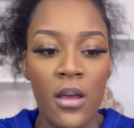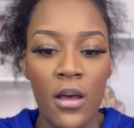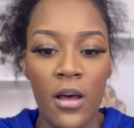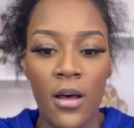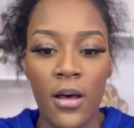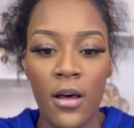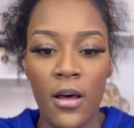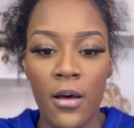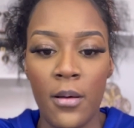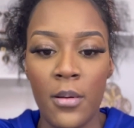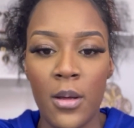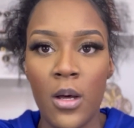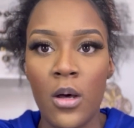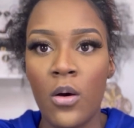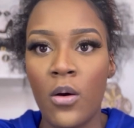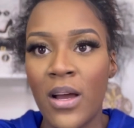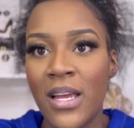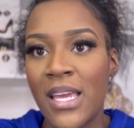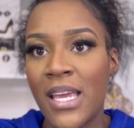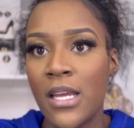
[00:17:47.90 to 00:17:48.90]
oh,
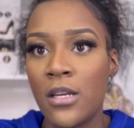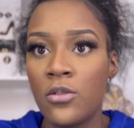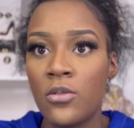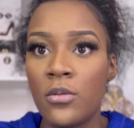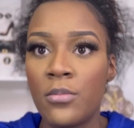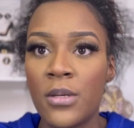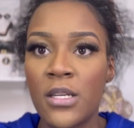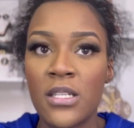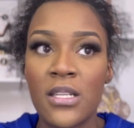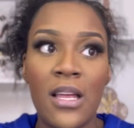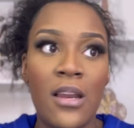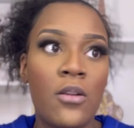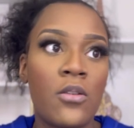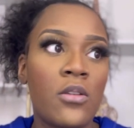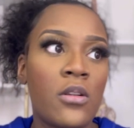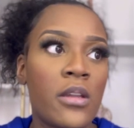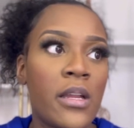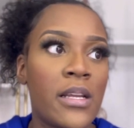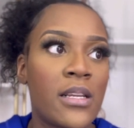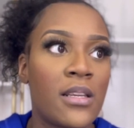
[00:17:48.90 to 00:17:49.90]
I can't do it because I don't
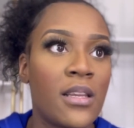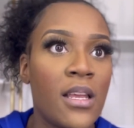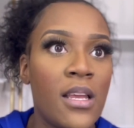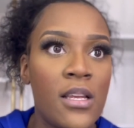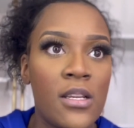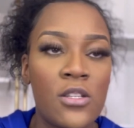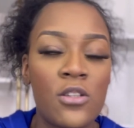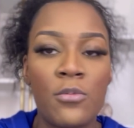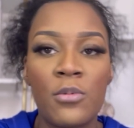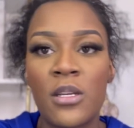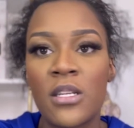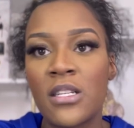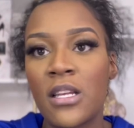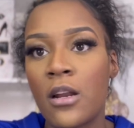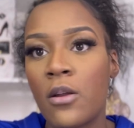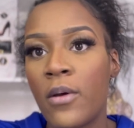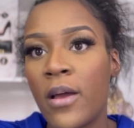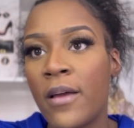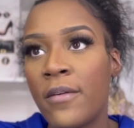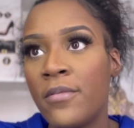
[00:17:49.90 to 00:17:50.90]
look like this, or because I
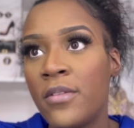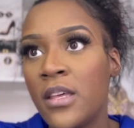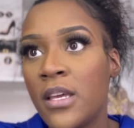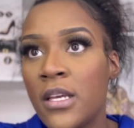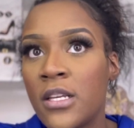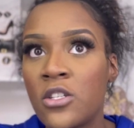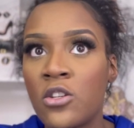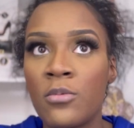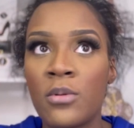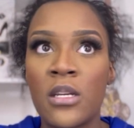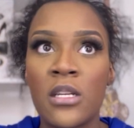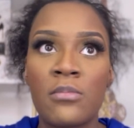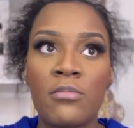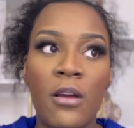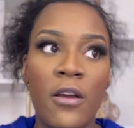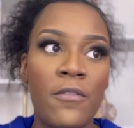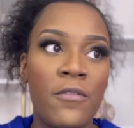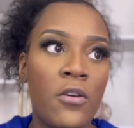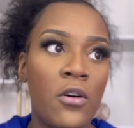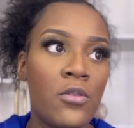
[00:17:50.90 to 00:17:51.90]
don't have this, or because
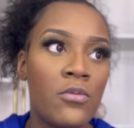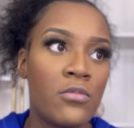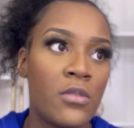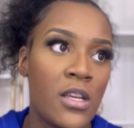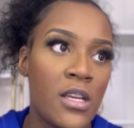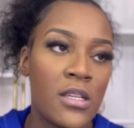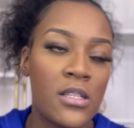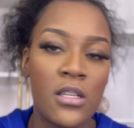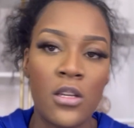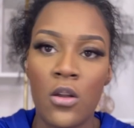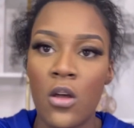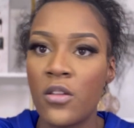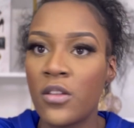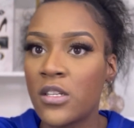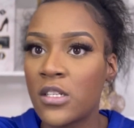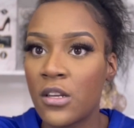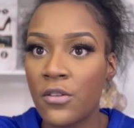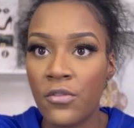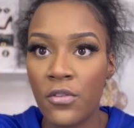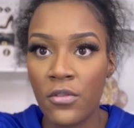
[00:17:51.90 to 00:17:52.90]
my phone this, and all
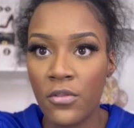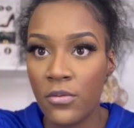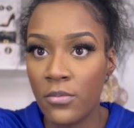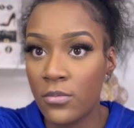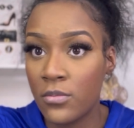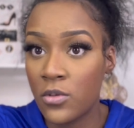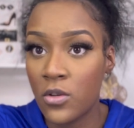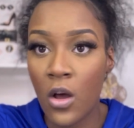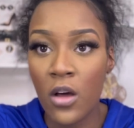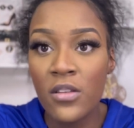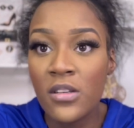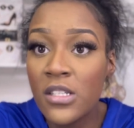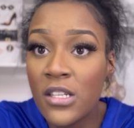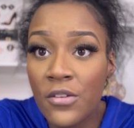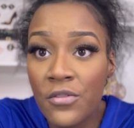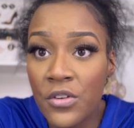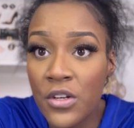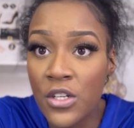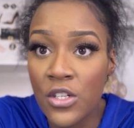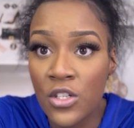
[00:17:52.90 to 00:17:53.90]
these
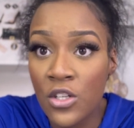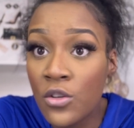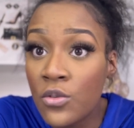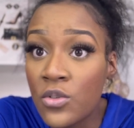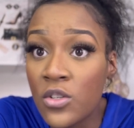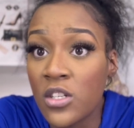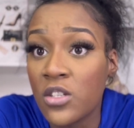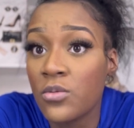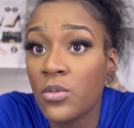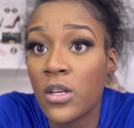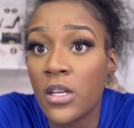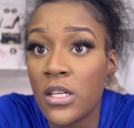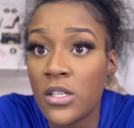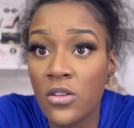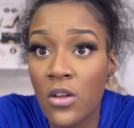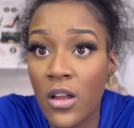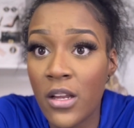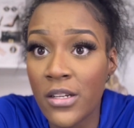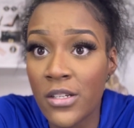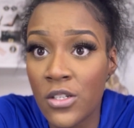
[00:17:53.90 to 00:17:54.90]
different excuses. Really, it's
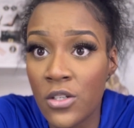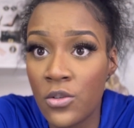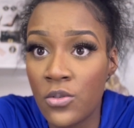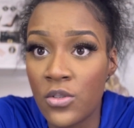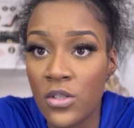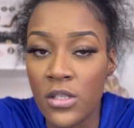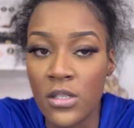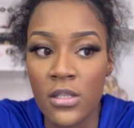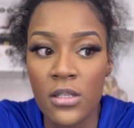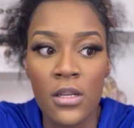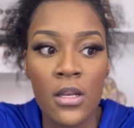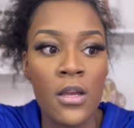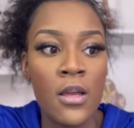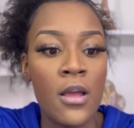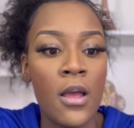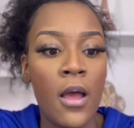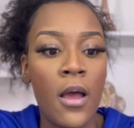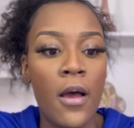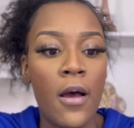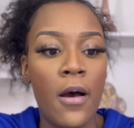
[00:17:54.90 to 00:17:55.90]
all excuses
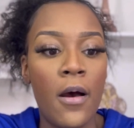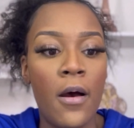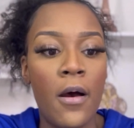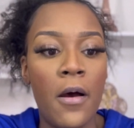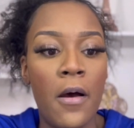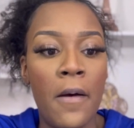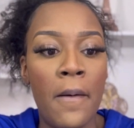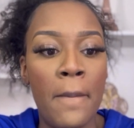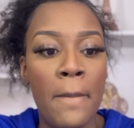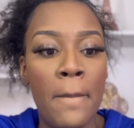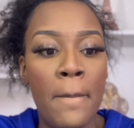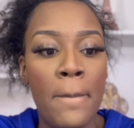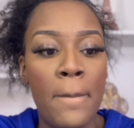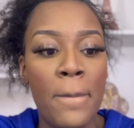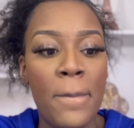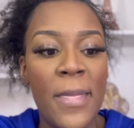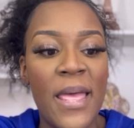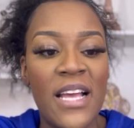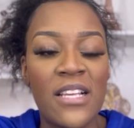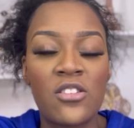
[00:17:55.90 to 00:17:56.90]

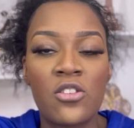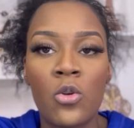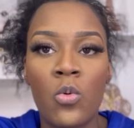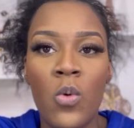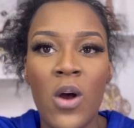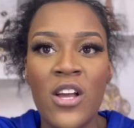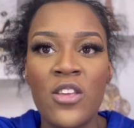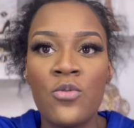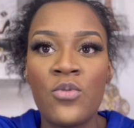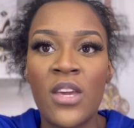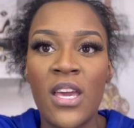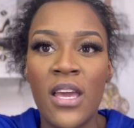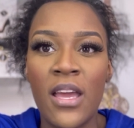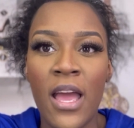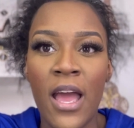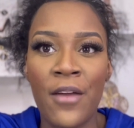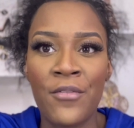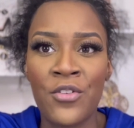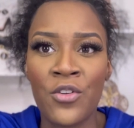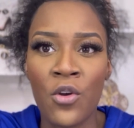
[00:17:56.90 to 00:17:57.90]
as to why you can't
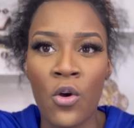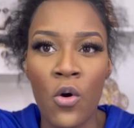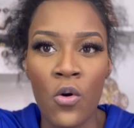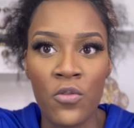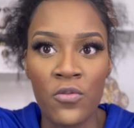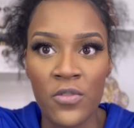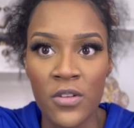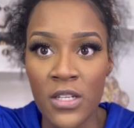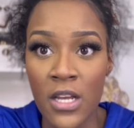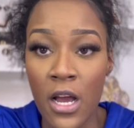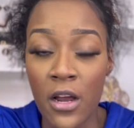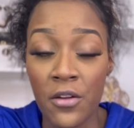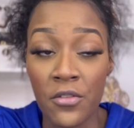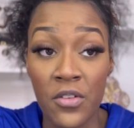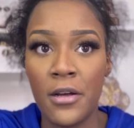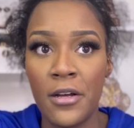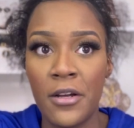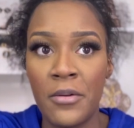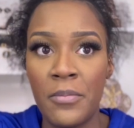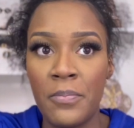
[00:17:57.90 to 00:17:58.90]
have your own photography.
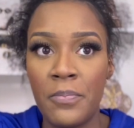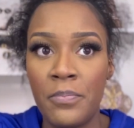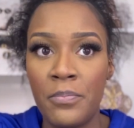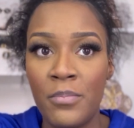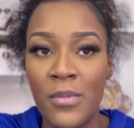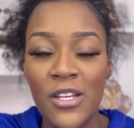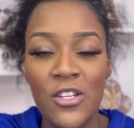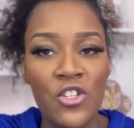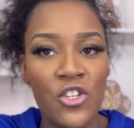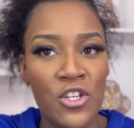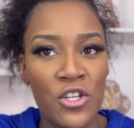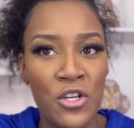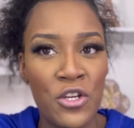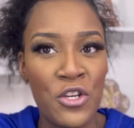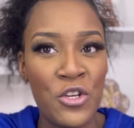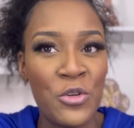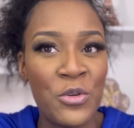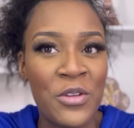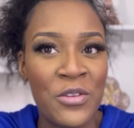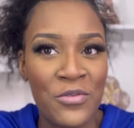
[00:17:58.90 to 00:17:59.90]
Make sure
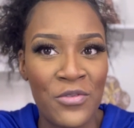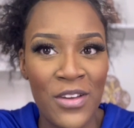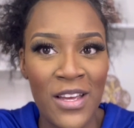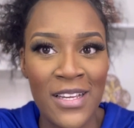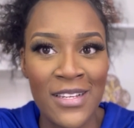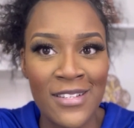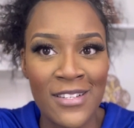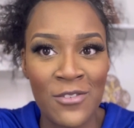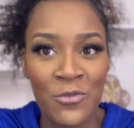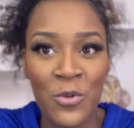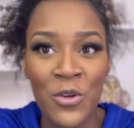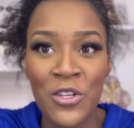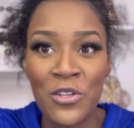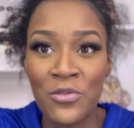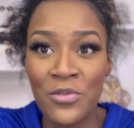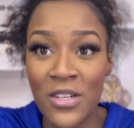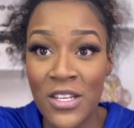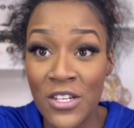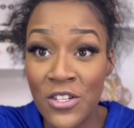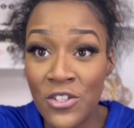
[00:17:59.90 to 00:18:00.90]
you invest where you
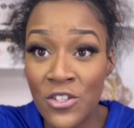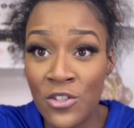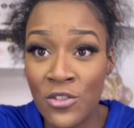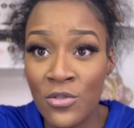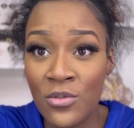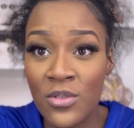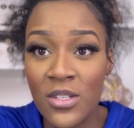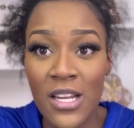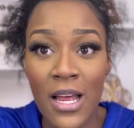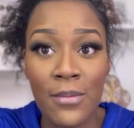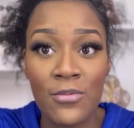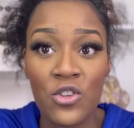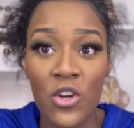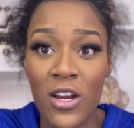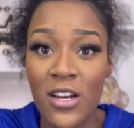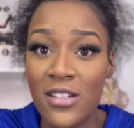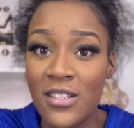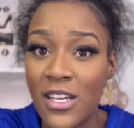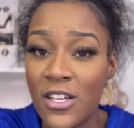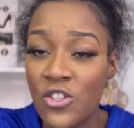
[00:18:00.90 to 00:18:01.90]
need to. Stop
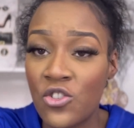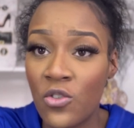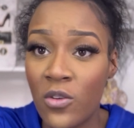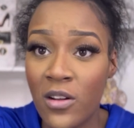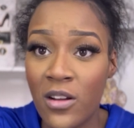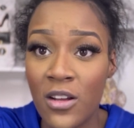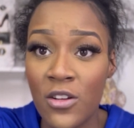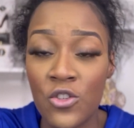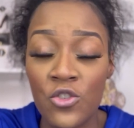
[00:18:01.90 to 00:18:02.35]
trying to take shortcuts.